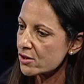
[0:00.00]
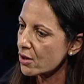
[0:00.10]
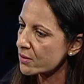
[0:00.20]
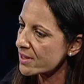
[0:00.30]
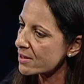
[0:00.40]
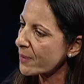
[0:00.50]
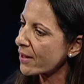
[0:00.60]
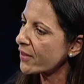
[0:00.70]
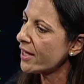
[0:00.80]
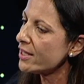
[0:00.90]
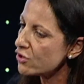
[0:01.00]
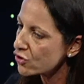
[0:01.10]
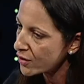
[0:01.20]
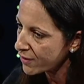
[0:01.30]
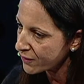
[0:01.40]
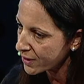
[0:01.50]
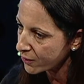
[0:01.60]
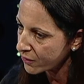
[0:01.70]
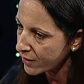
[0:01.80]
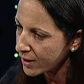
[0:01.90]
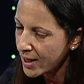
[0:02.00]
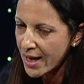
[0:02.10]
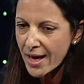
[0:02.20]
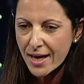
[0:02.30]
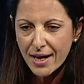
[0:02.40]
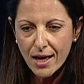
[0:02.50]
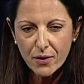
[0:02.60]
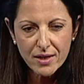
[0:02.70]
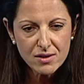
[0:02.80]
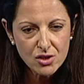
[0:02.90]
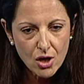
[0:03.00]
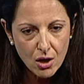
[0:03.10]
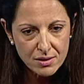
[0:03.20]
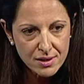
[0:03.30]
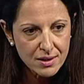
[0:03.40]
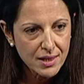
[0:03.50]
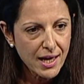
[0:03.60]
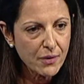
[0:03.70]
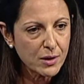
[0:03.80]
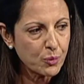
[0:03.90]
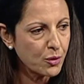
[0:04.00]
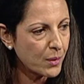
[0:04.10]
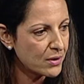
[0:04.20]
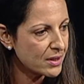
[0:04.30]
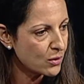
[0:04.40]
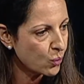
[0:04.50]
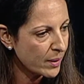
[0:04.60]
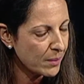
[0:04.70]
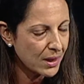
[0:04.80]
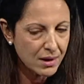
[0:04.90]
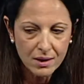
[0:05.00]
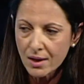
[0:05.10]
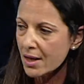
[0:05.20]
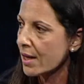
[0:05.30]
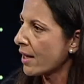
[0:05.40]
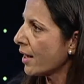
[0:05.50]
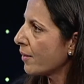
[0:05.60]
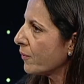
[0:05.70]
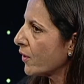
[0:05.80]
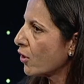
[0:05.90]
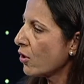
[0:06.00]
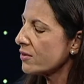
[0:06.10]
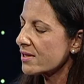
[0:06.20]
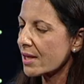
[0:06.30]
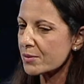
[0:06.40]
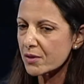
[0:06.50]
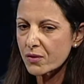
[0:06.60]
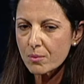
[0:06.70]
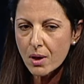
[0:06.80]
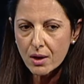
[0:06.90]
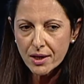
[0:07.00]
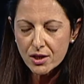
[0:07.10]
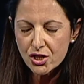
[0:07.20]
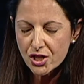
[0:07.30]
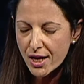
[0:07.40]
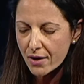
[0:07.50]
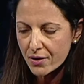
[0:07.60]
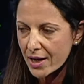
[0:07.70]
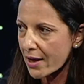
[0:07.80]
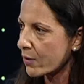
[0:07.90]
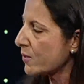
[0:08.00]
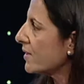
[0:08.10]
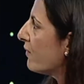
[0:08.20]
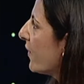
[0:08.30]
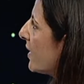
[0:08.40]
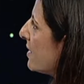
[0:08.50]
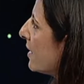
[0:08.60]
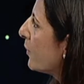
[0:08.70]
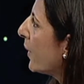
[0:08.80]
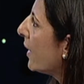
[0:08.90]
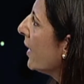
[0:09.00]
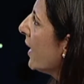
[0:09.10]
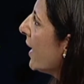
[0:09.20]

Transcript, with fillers: he told us about the history of Nielsen and how they started and how they'd promoted women and um, the concept of the market share and how it was invented. But